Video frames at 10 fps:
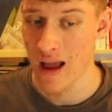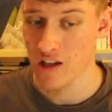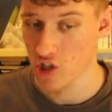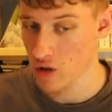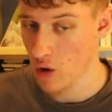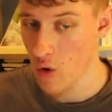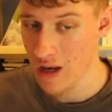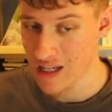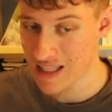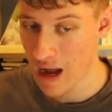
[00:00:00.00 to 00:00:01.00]
and so the
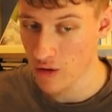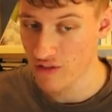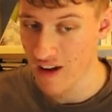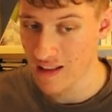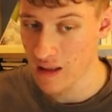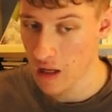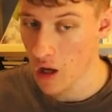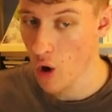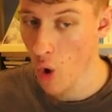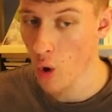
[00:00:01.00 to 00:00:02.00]
queen is now
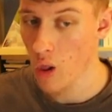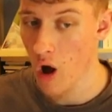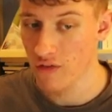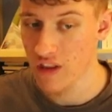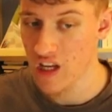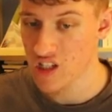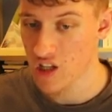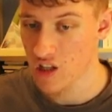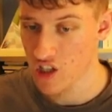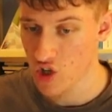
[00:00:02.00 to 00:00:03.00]
defending all of
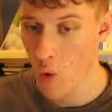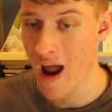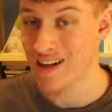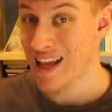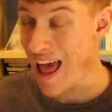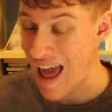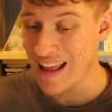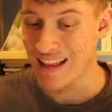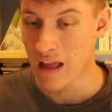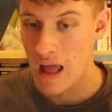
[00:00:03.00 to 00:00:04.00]
these squares
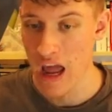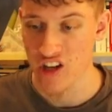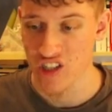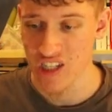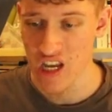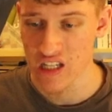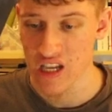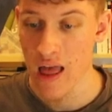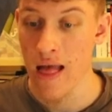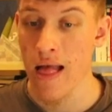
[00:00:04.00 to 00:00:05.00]
and
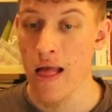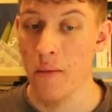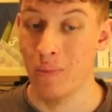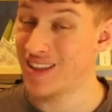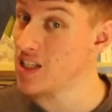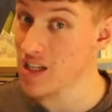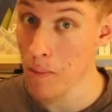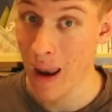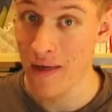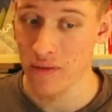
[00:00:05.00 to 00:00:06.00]
h6. But this is a
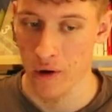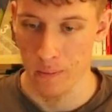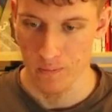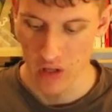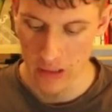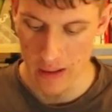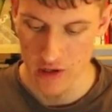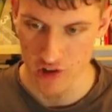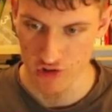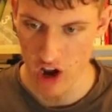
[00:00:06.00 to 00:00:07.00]
blunder,
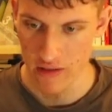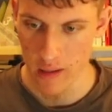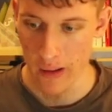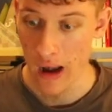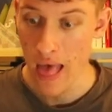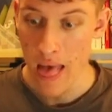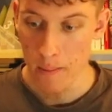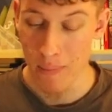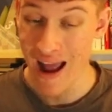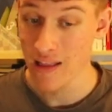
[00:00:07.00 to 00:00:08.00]
ladies and gentlemen.
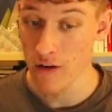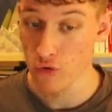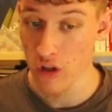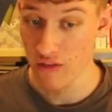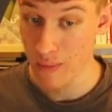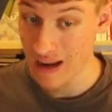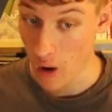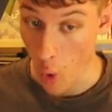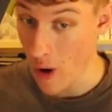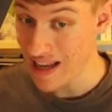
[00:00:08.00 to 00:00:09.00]
Better would have
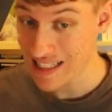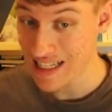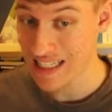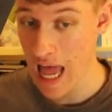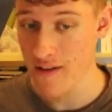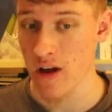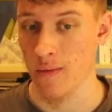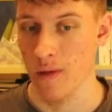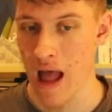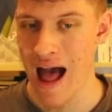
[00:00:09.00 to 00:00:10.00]
been queen
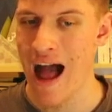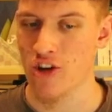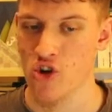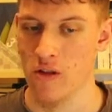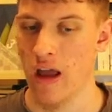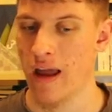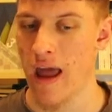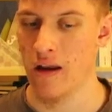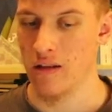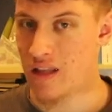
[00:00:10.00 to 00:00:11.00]
c7. Actually,
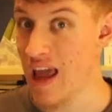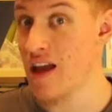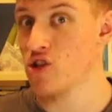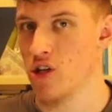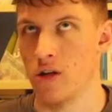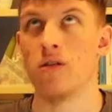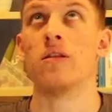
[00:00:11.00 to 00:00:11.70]
again, the engine,